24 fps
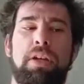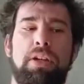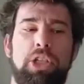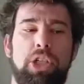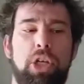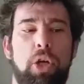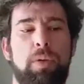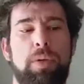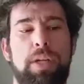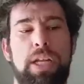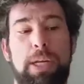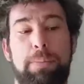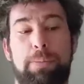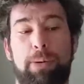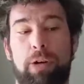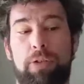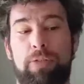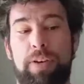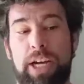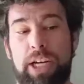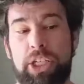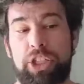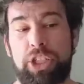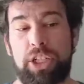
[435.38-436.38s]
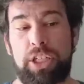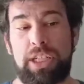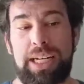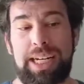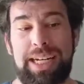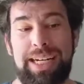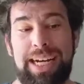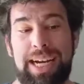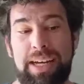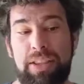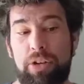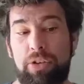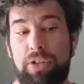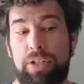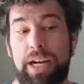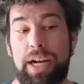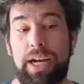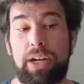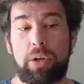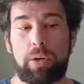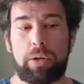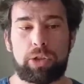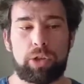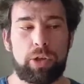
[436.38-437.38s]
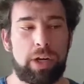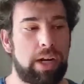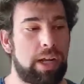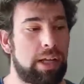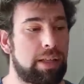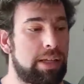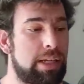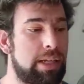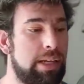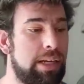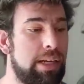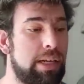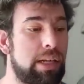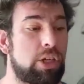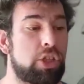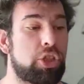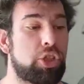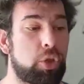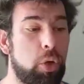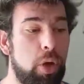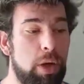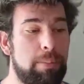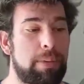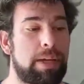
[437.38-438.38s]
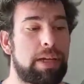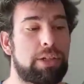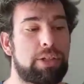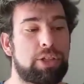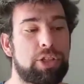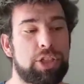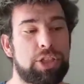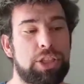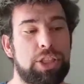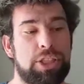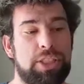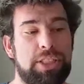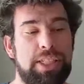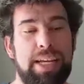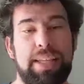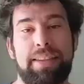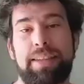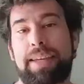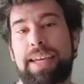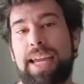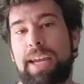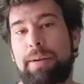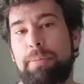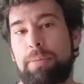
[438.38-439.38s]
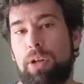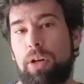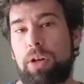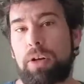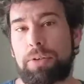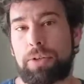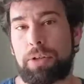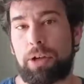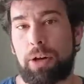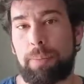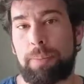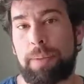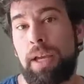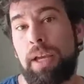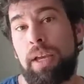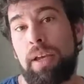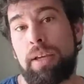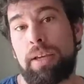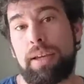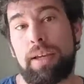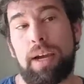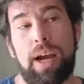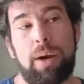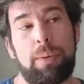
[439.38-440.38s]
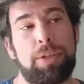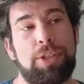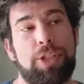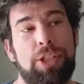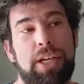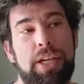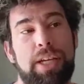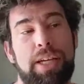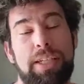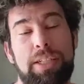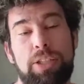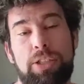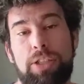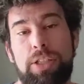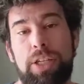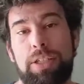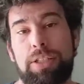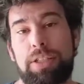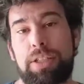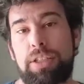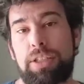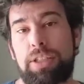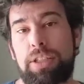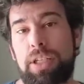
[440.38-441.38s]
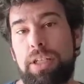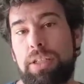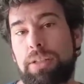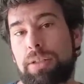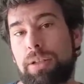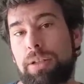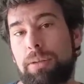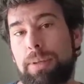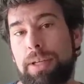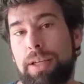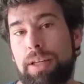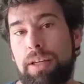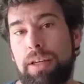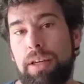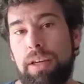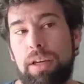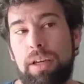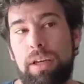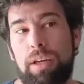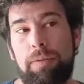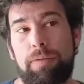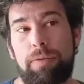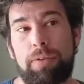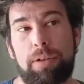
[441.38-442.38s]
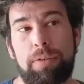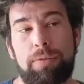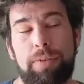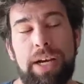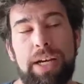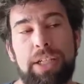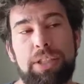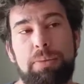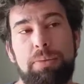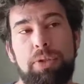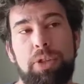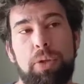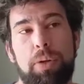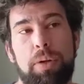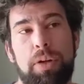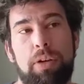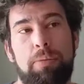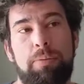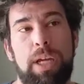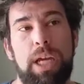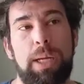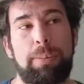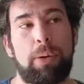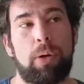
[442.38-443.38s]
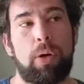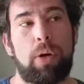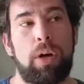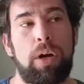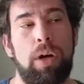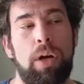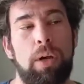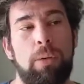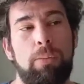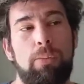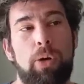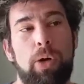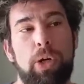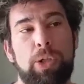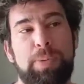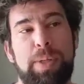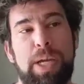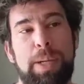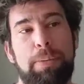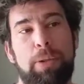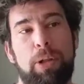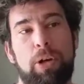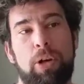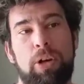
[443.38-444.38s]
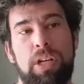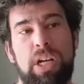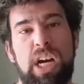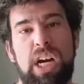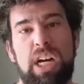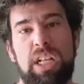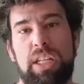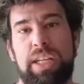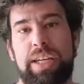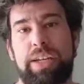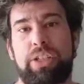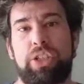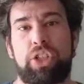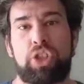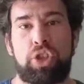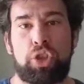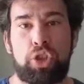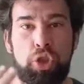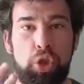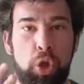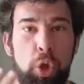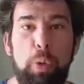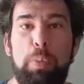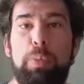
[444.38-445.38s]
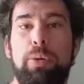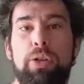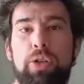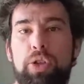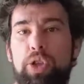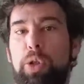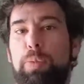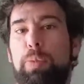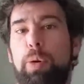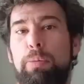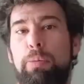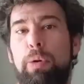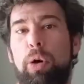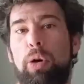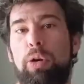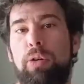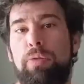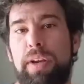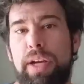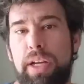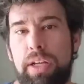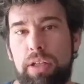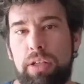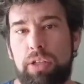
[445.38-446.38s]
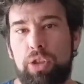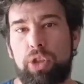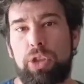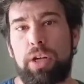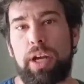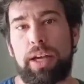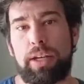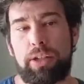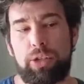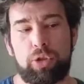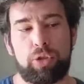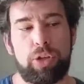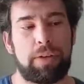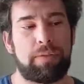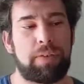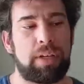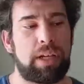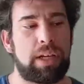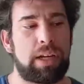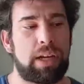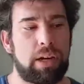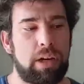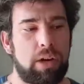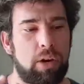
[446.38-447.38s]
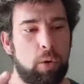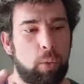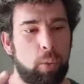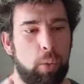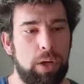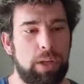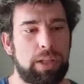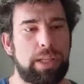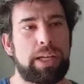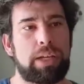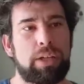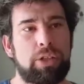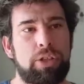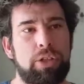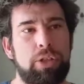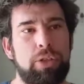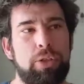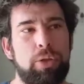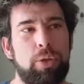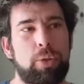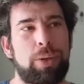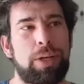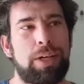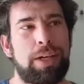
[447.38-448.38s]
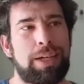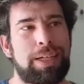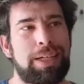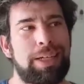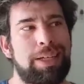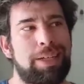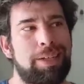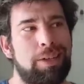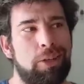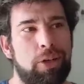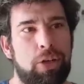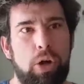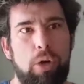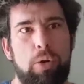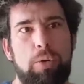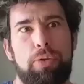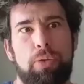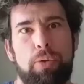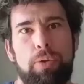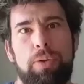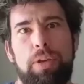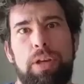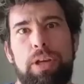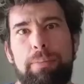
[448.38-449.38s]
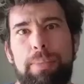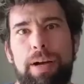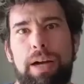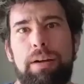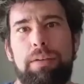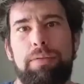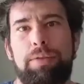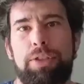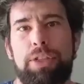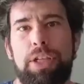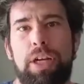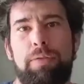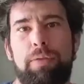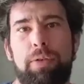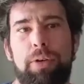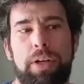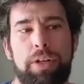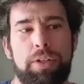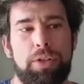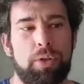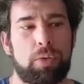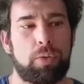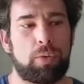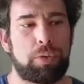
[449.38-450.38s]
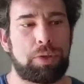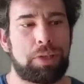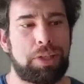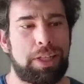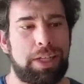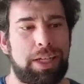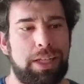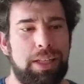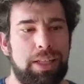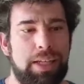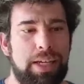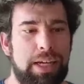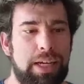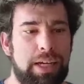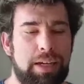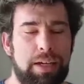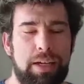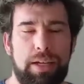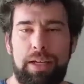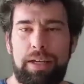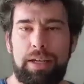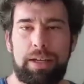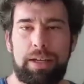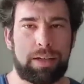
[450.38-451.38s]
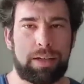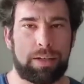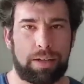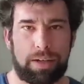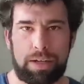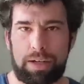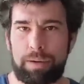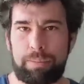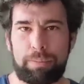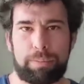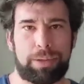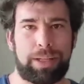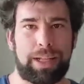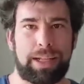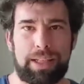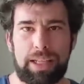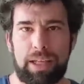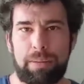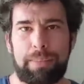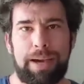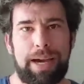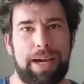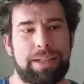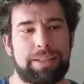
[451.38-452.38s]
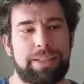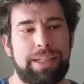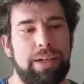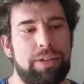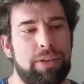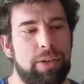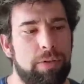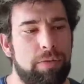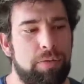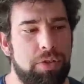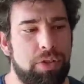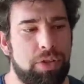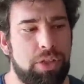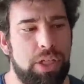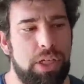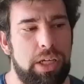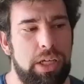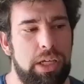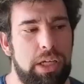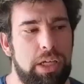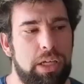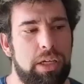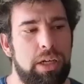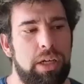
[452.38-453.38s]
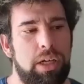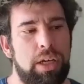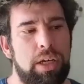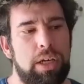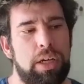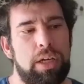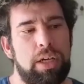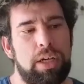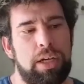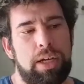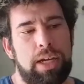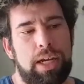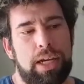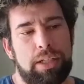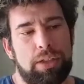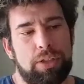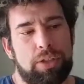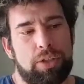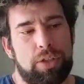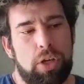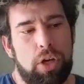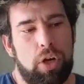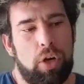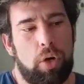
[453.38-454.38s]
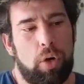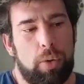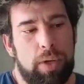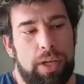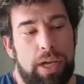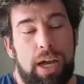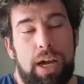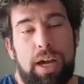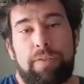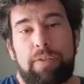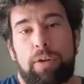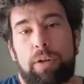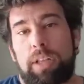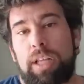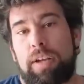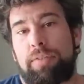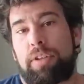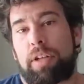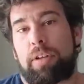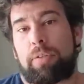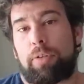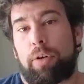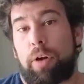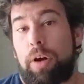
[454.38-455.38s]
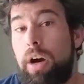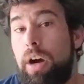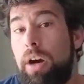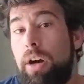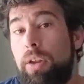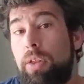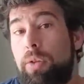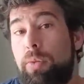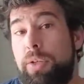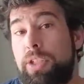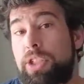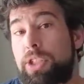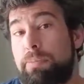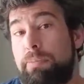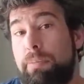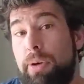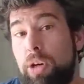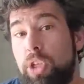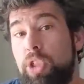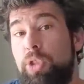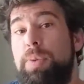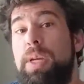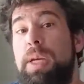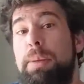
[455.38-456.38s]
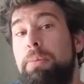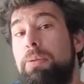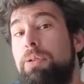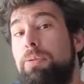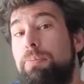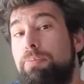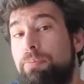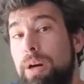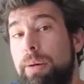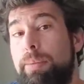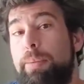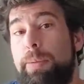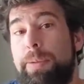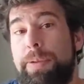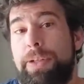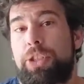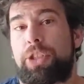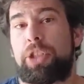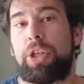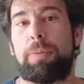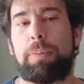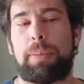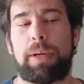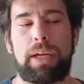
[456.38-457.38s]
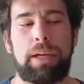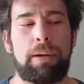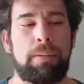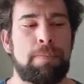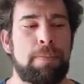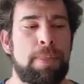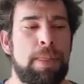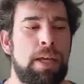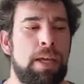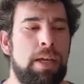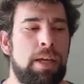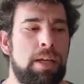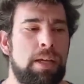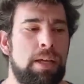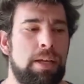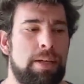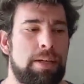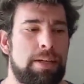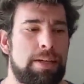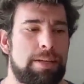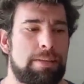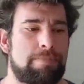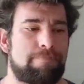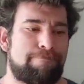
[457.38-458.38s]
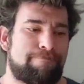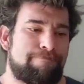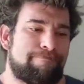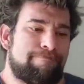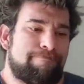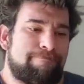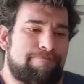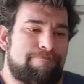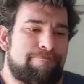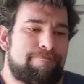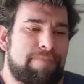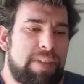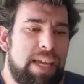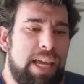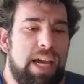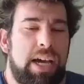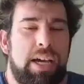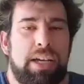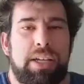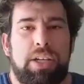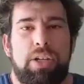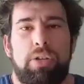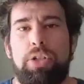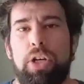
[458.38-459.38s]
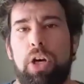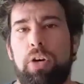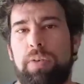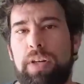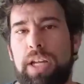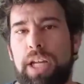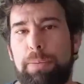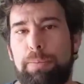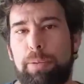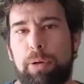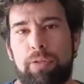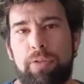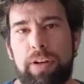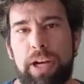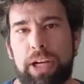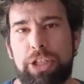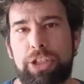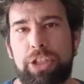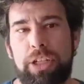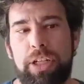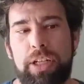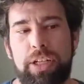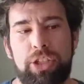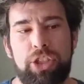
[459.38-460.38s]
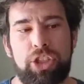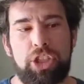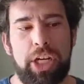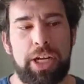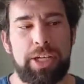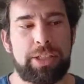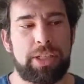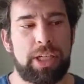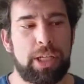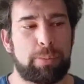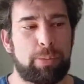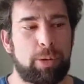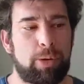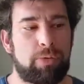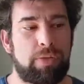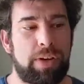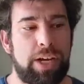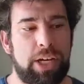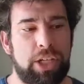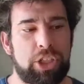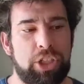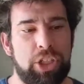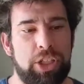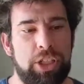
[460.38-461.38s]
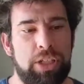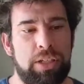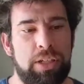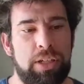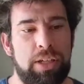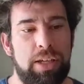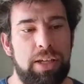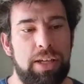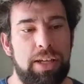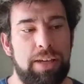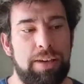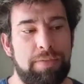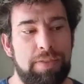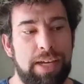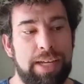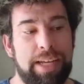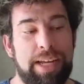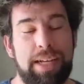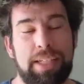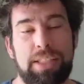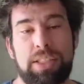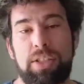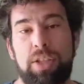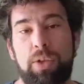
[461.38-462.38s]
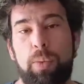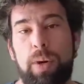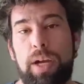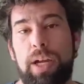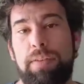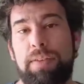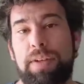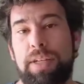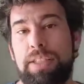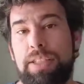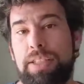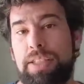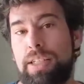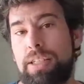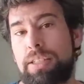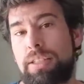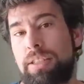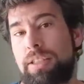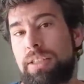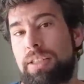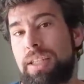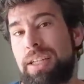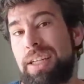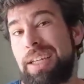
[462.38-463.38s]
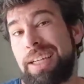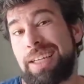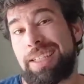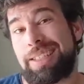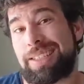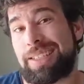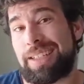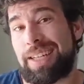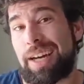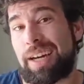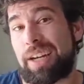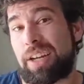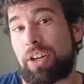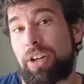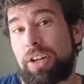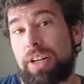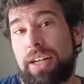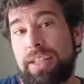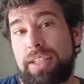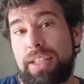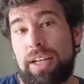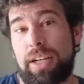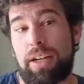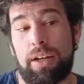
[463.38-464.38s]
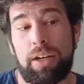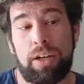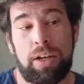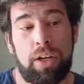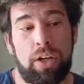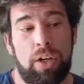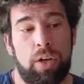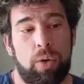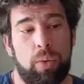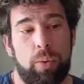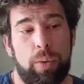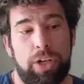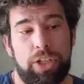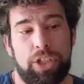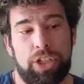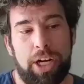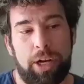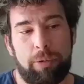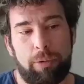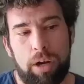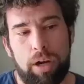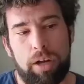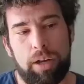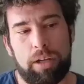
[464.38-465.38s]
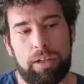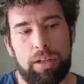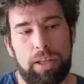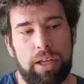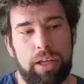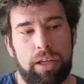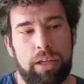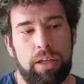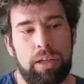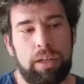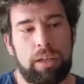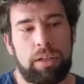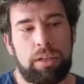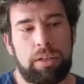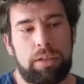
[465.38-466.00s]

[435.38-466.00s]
don't need perfection, neither diet nor training. They need enjoyment just to stay in the game long term. Yeah, I would say consistency is going to be key for the vast majority of people. Most people are not like super, super motivated and driven and are willing to go through the amount of suffering to really like completely max out their physique. And so, yeah, if you're lifting for health, which most people probably should be, yeah, you don't need perfection, and chasing perfection, if that gets in the way of consistency, is not a good idea, which ironically